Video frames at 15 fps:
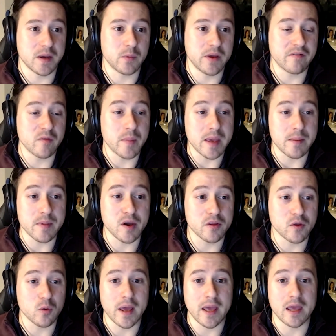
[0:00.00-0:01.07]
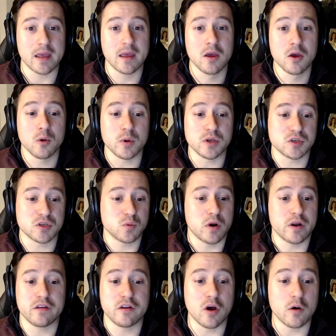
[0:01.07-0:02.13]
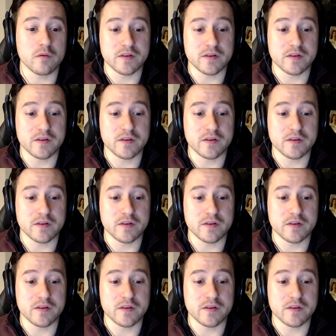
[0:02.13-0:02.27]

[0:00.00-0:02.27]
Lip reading: We have a baby on the way. We just wanted to know